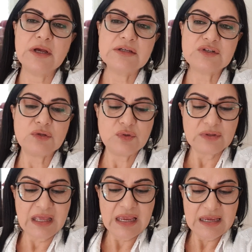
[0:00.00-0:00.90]
So
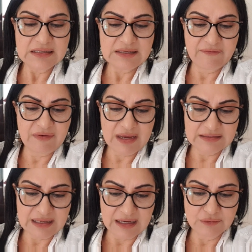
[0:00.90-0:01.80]
today is a fine
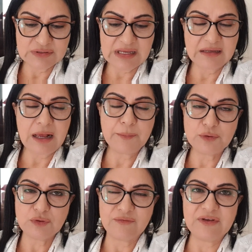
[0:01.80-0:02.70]
day to stand up
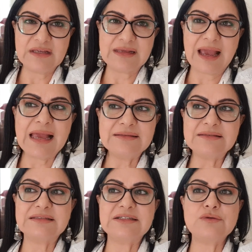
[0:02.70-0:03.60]
on your feet,
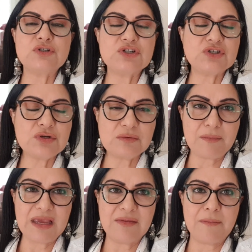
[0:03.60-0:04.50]
and you should
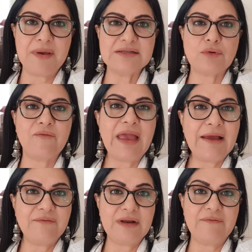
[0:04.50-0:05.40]
make the best of
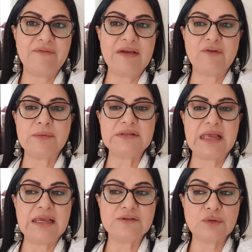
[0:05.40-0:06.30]
every favorable
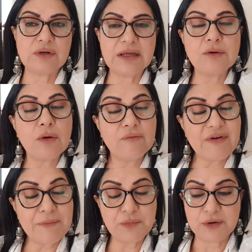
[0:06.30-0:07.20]
day during
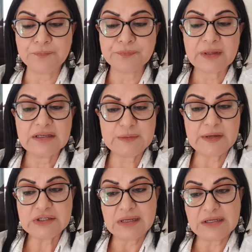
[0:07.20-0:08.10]
November,
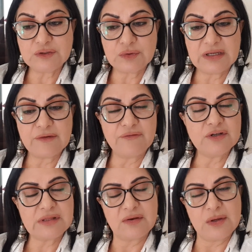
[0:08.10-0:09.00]
especially during the
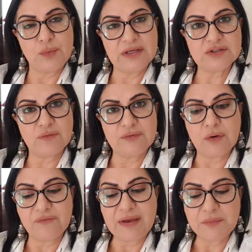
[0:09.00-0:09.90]
first 3 weeks of
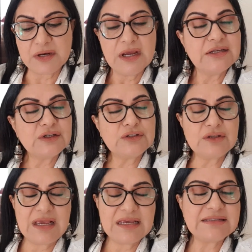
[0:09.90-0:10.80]
November. So
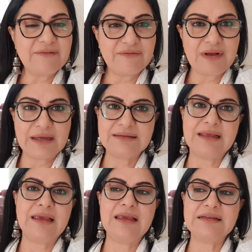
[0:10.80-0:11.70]
today is a fine
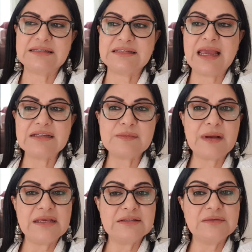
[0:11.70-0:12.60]
day. It stands
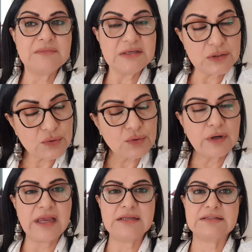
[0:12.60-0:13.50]
by
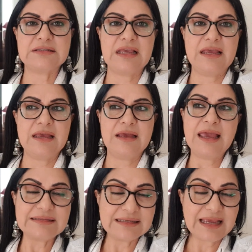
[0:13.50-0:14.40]
you. It's
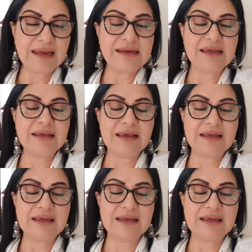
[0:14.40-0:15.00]
entertaining.